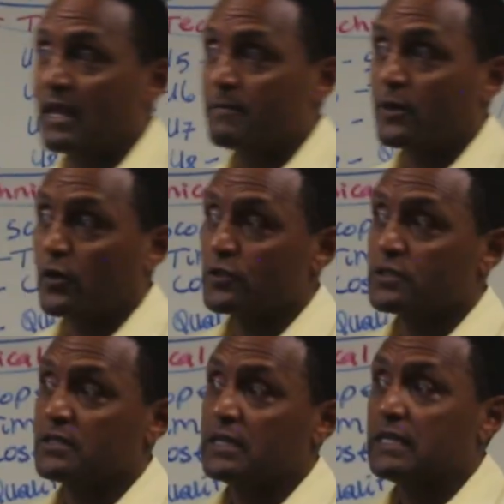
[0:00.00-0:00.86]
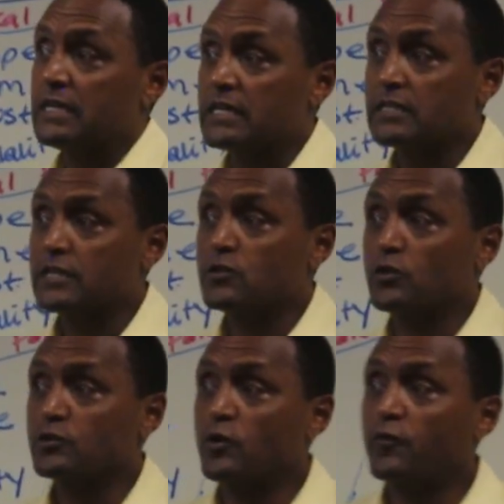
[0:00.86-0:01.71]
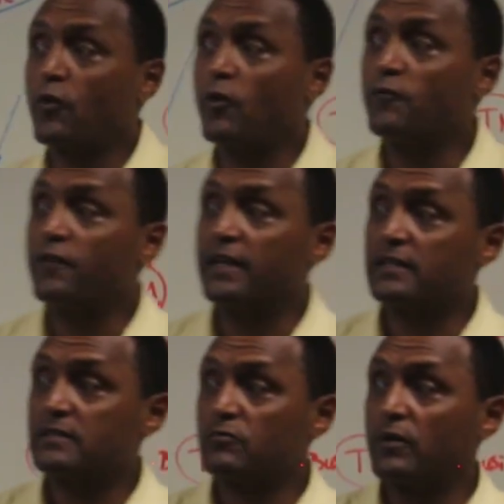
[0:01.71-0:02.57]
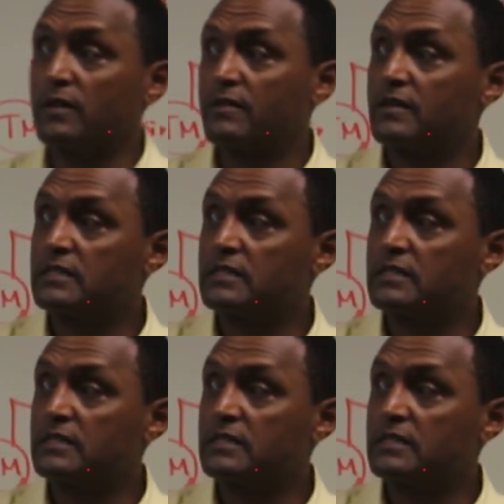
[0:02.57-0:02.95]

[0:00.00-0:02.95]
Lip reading: Because the source of conflict was